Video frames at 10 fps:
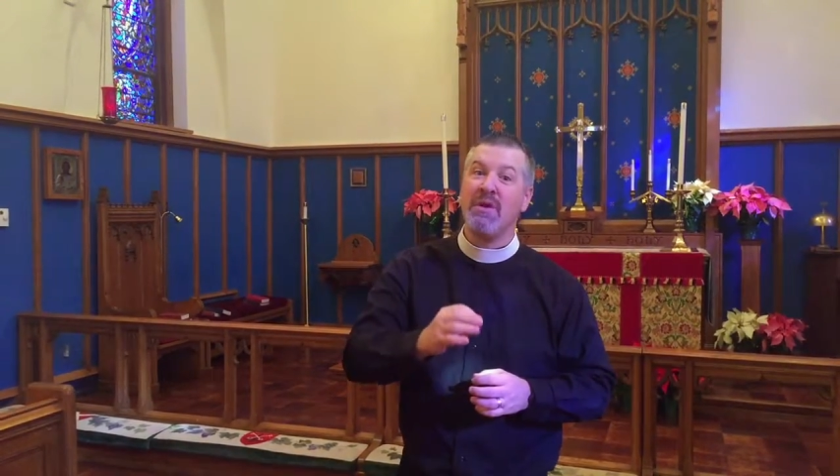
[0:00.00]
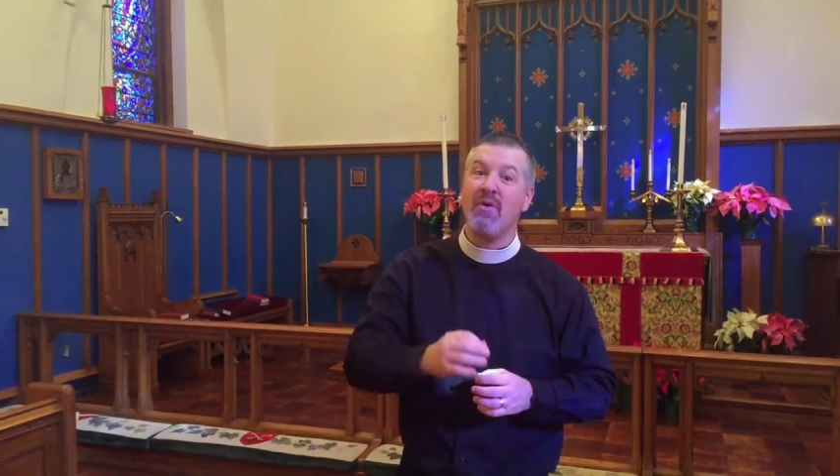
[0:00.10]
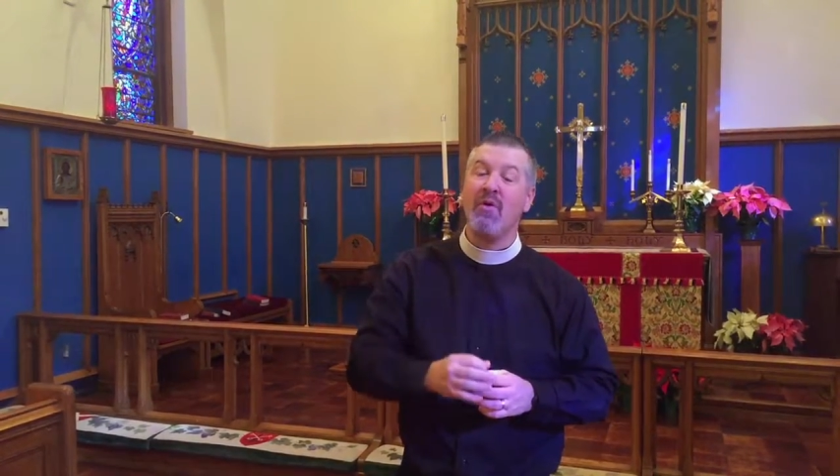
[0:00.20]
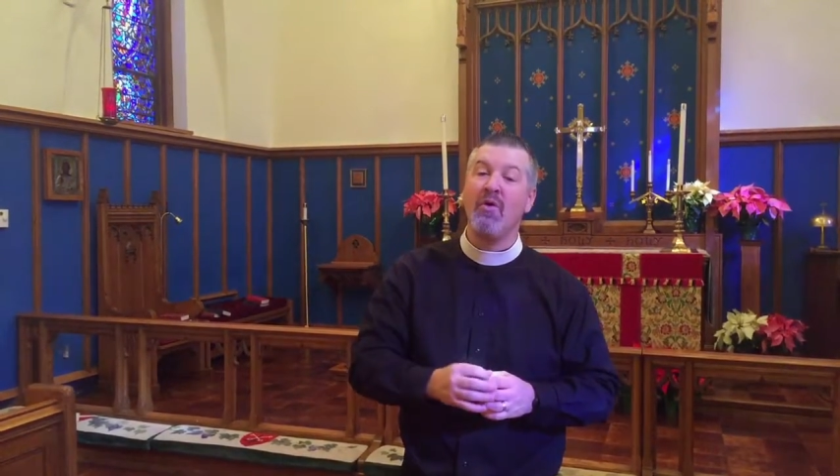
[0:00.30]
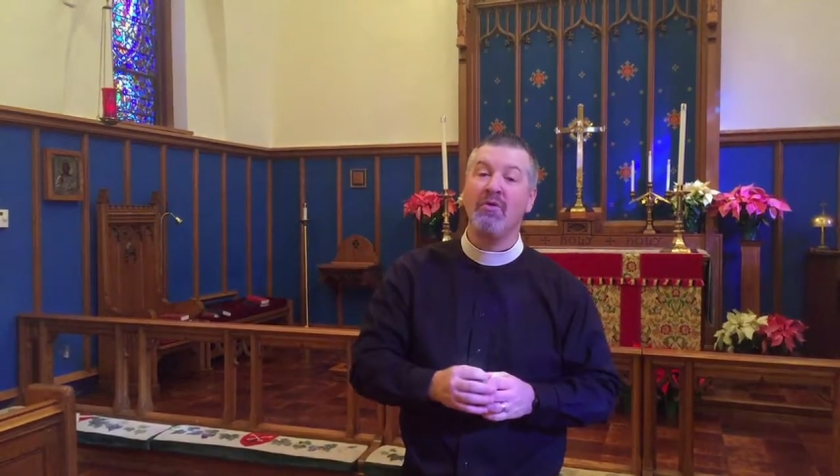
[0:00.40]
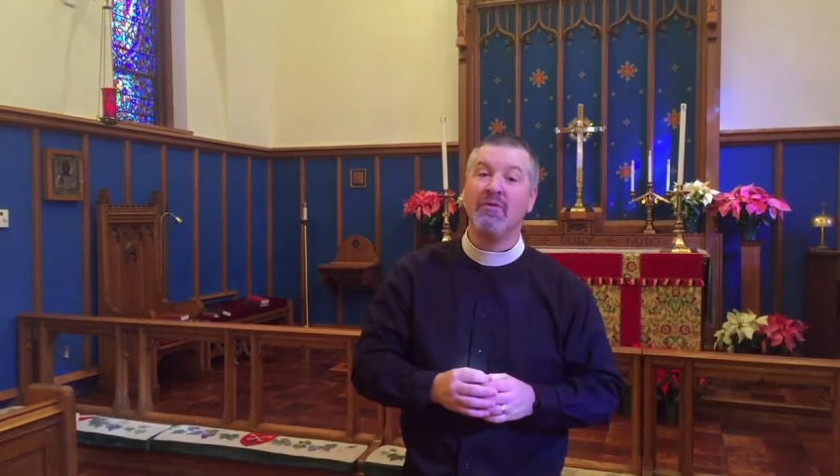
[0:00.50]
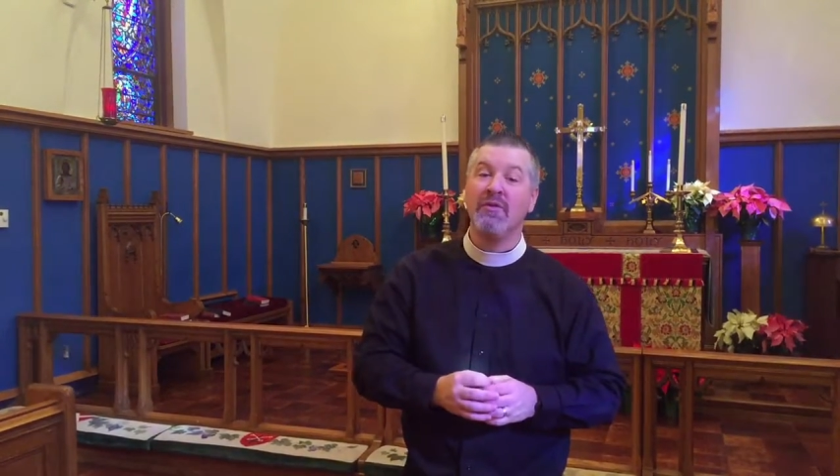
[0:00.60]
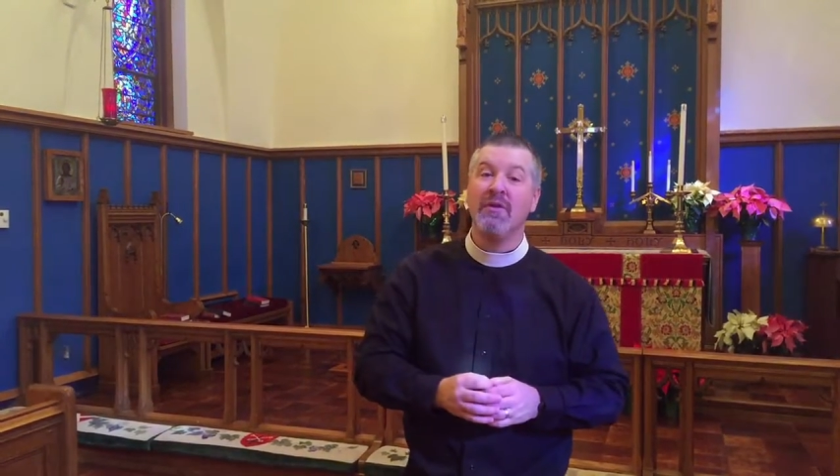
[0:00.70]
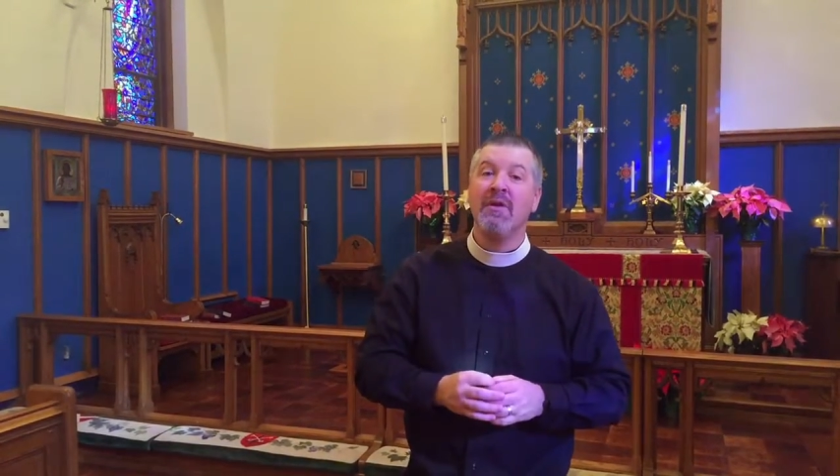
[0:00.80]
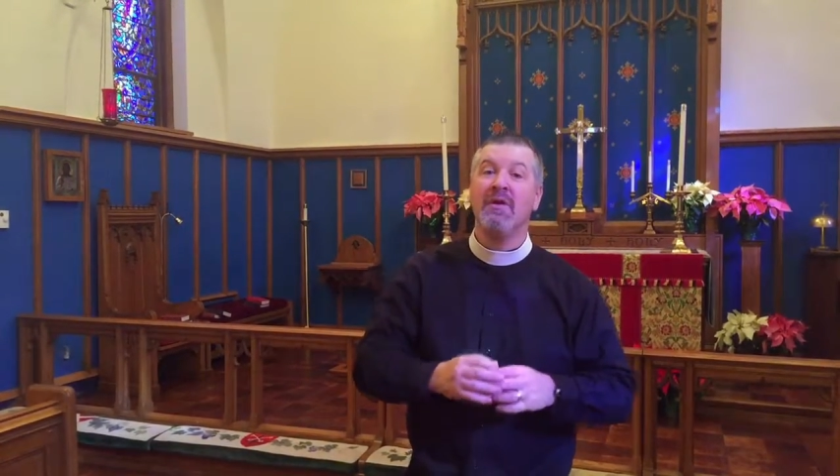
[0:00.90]

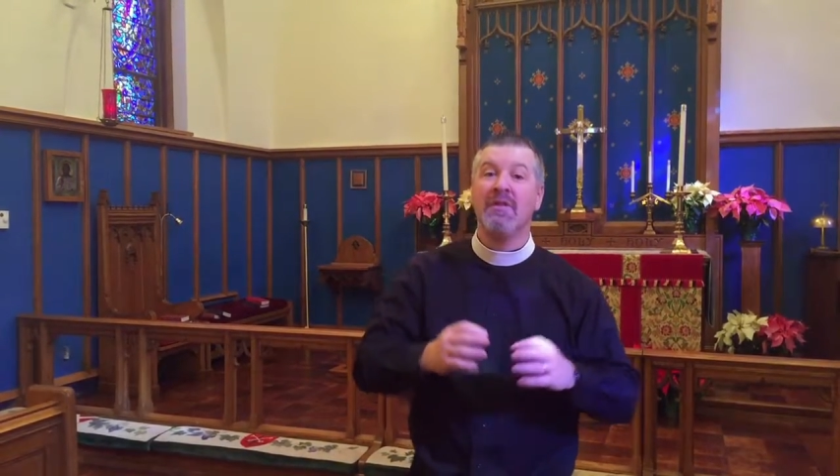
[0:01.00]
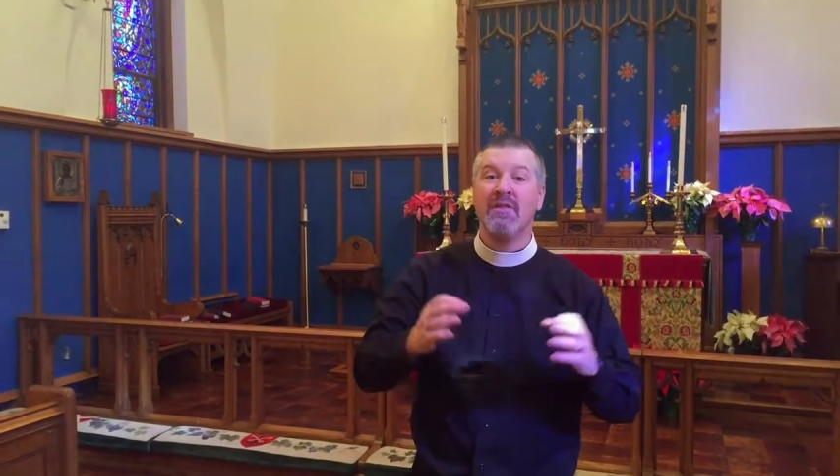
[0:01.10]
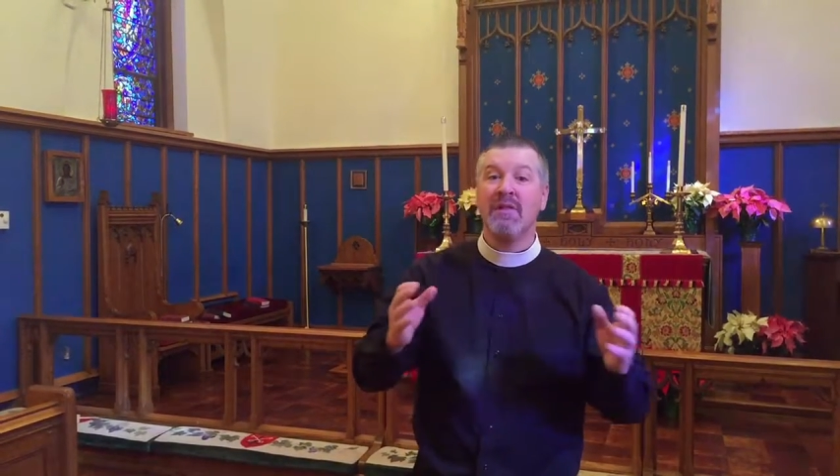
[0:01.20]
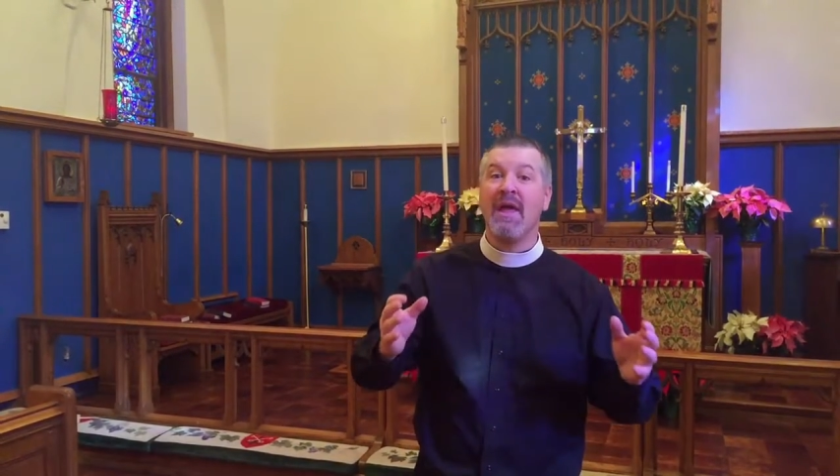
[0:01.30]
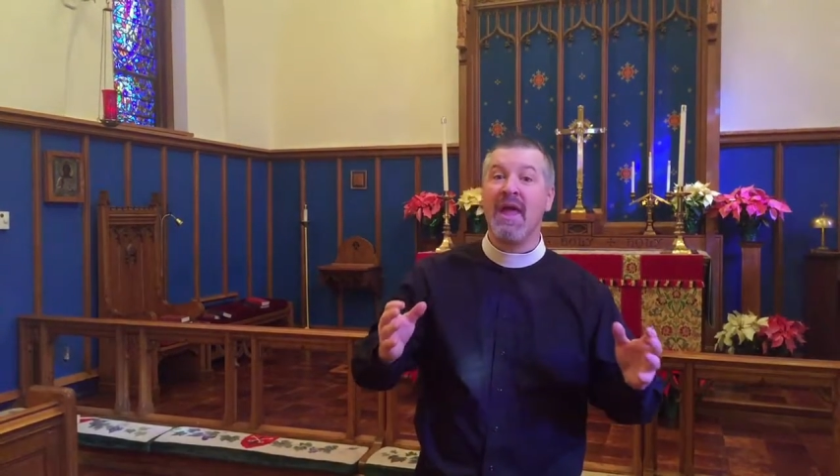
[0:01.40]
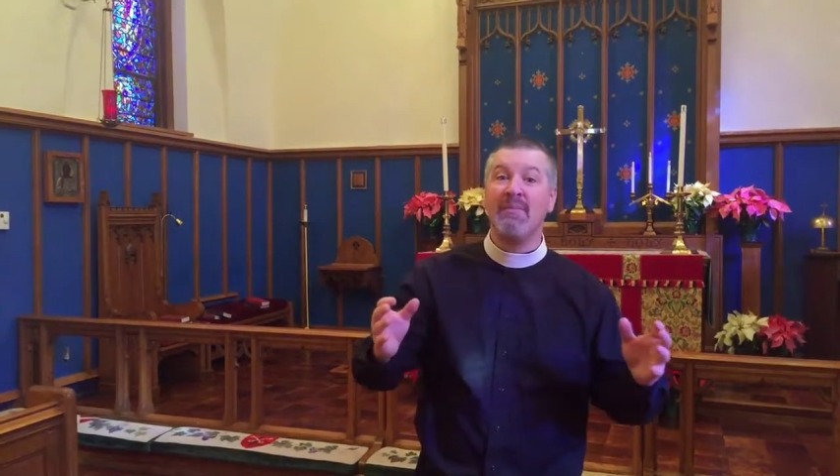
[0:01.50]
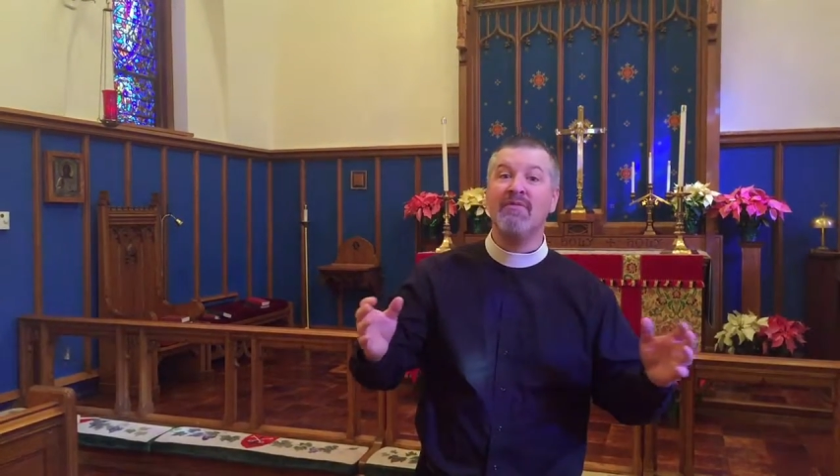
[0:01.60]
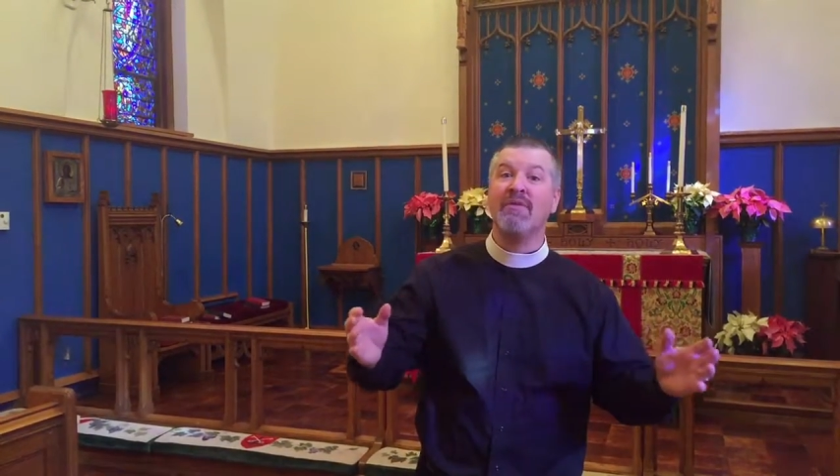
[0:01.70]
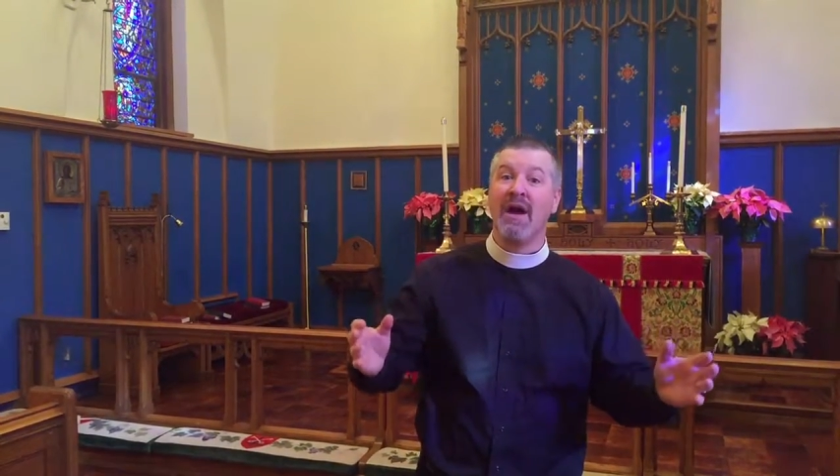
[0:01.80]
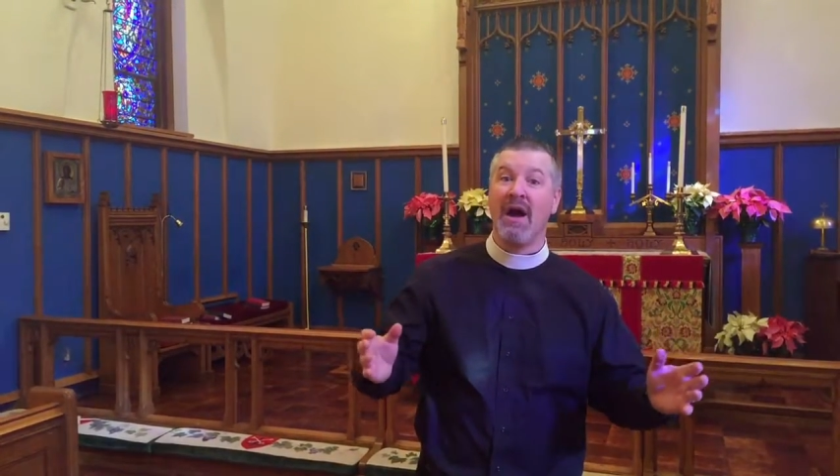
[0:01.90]
behold the Lamb
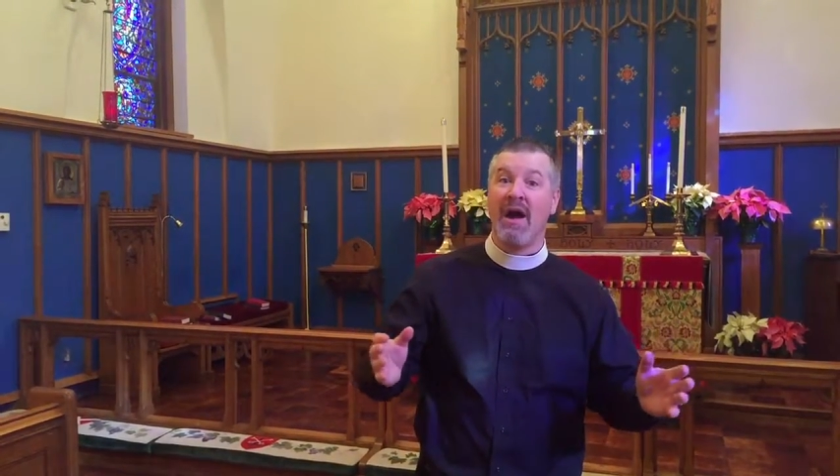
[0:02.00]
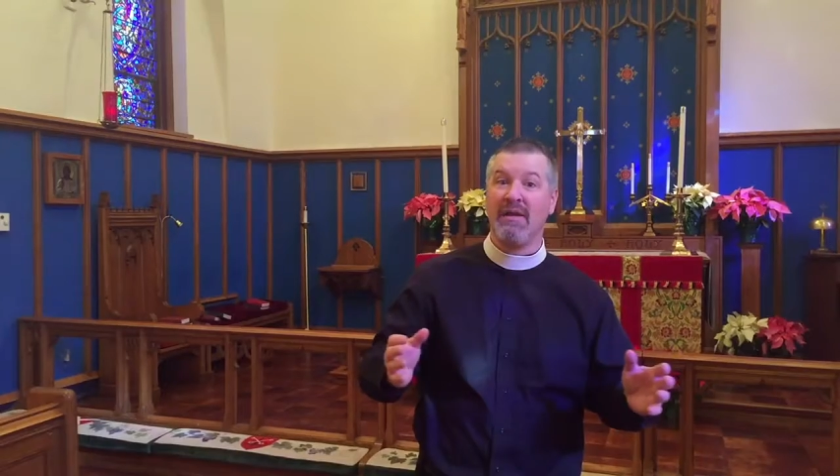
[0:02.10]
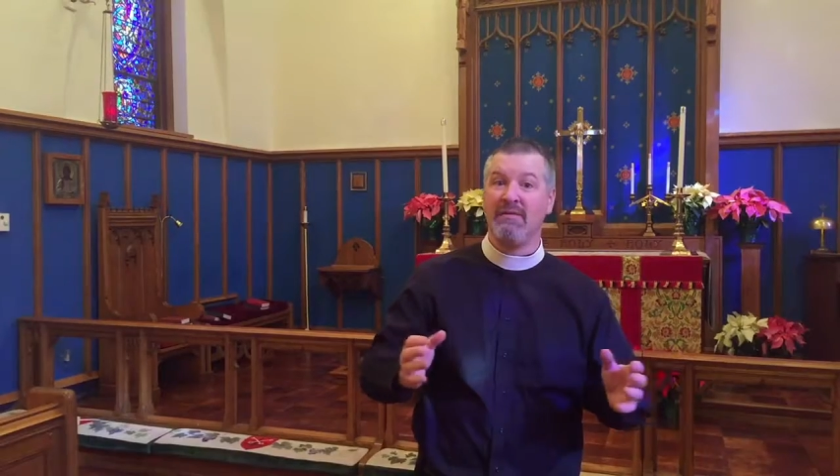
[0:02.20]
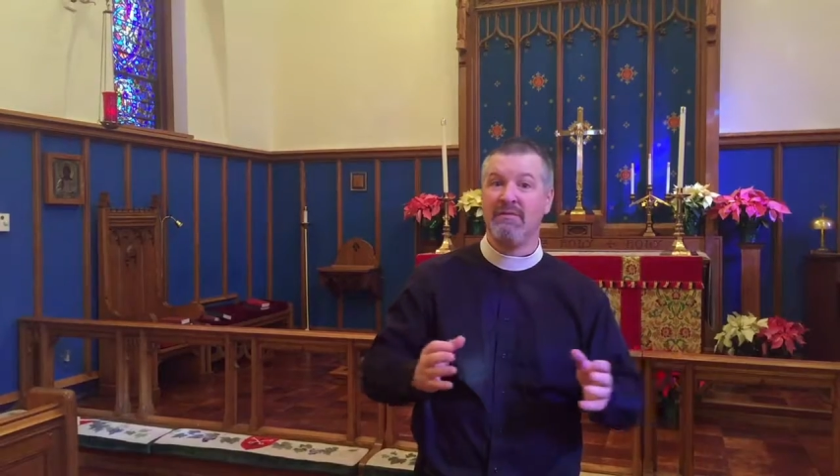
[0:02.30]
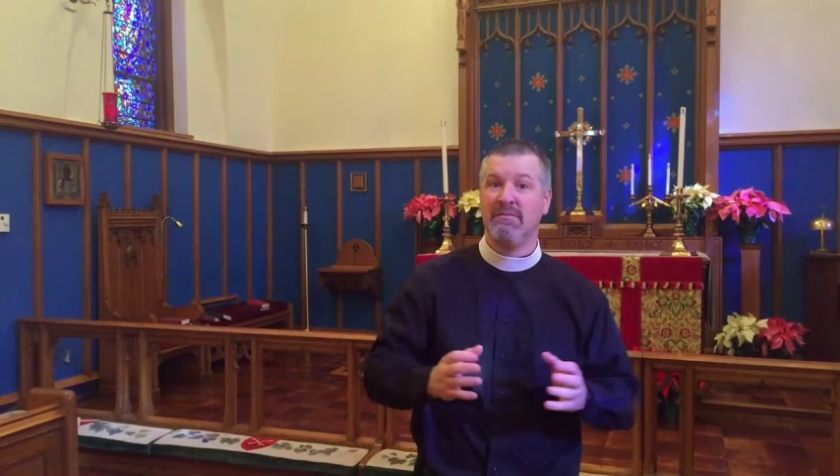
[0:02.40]
of God.